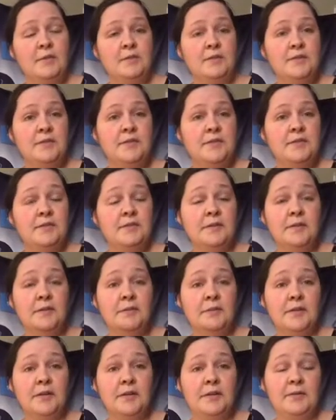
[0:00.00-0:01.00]
Most of
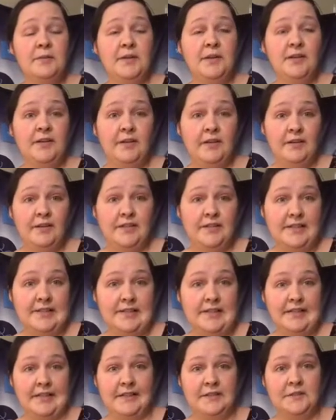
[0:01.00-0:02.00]
them are in my daughter's
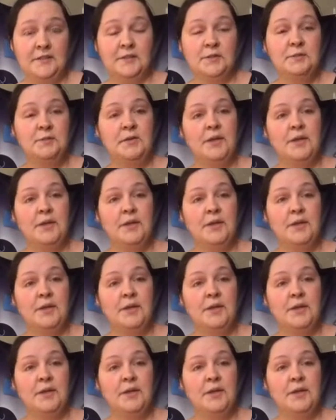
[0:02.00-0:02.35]
collection,